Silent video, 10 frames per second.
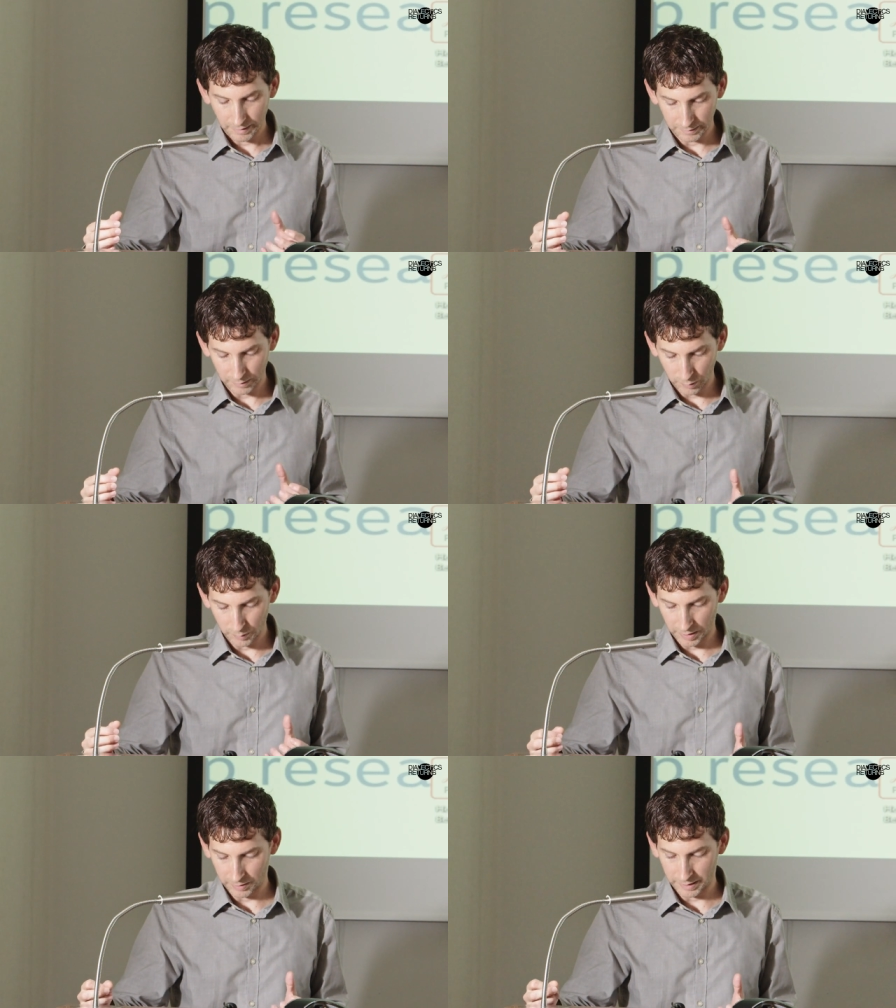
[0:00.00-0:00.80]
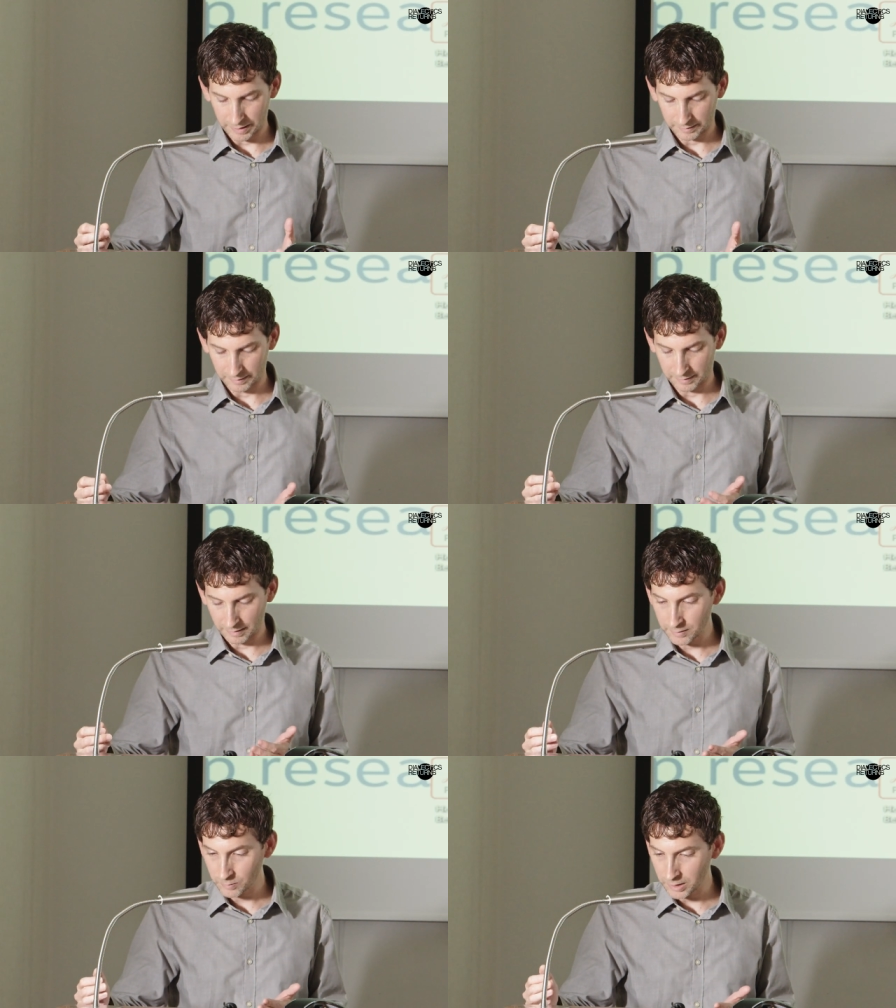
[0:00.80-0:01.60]
his own paradoxes,
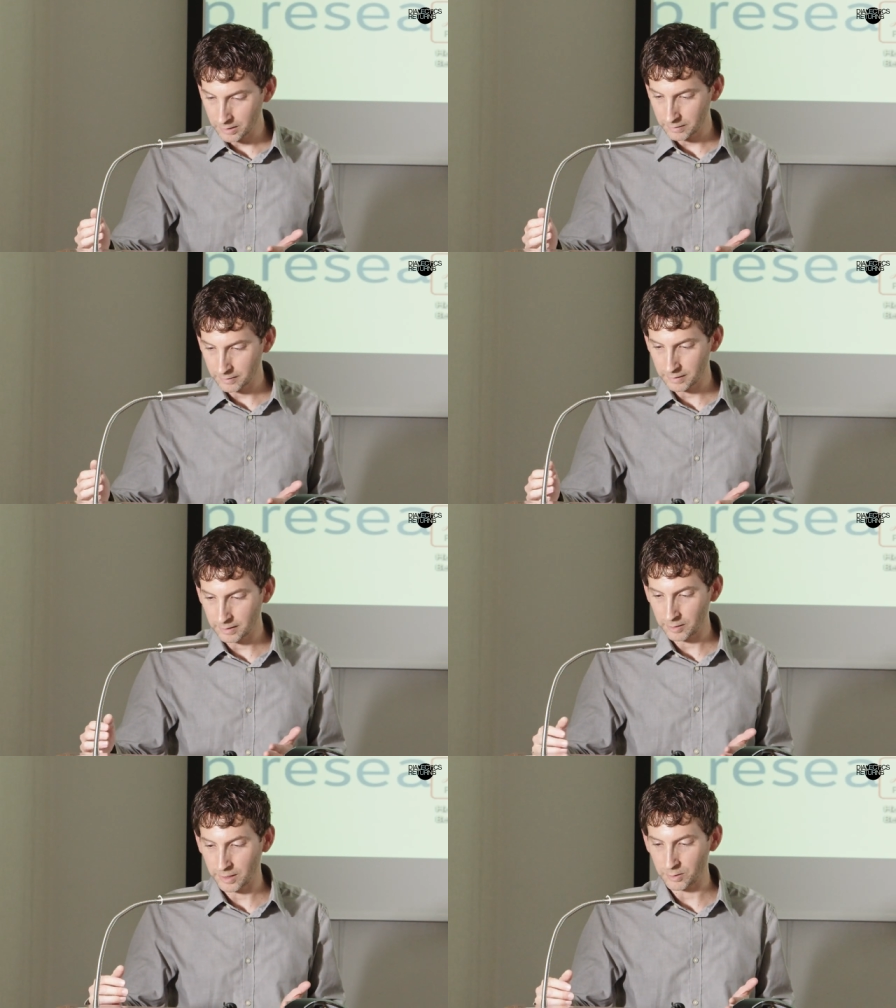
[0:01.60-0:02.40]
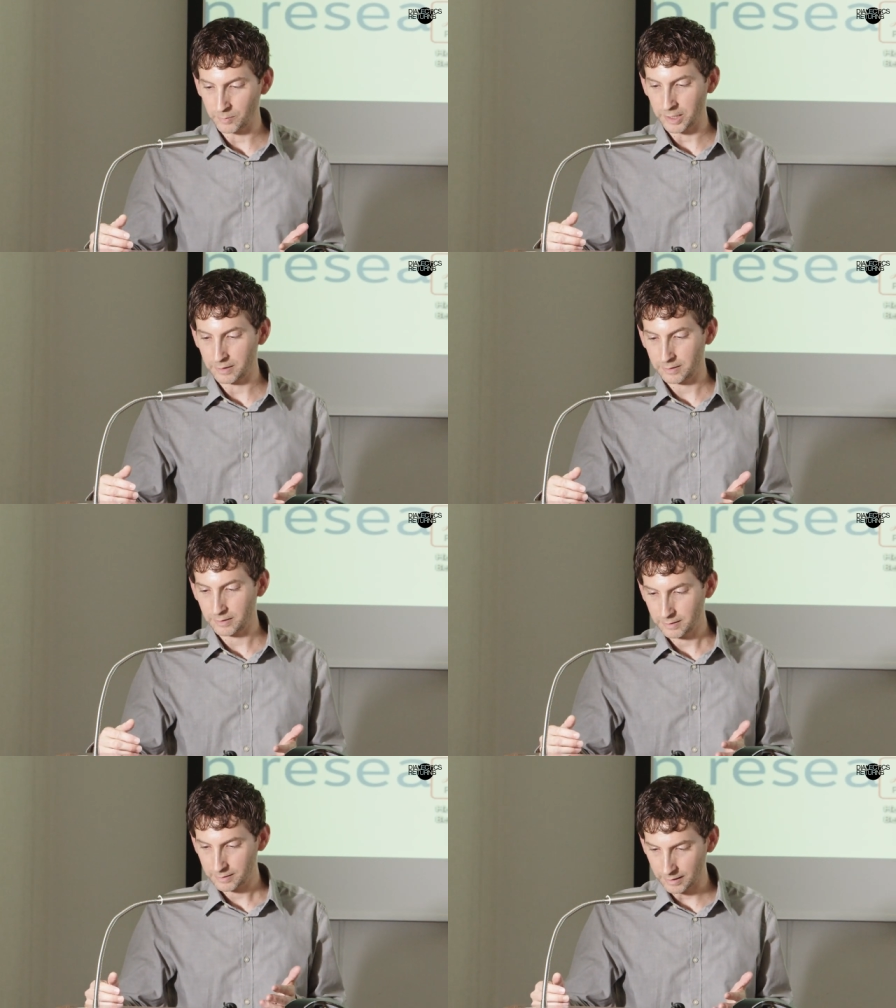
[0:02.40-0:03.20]
even while the narrator might
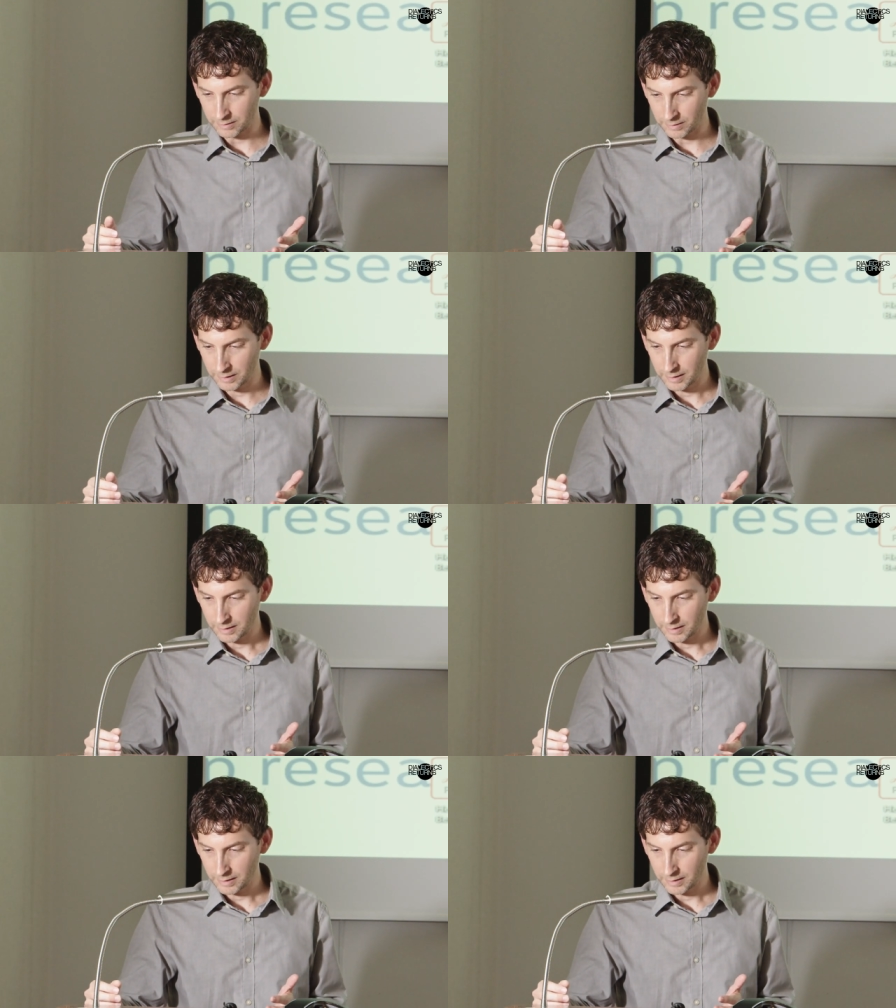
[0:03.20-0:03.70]
tell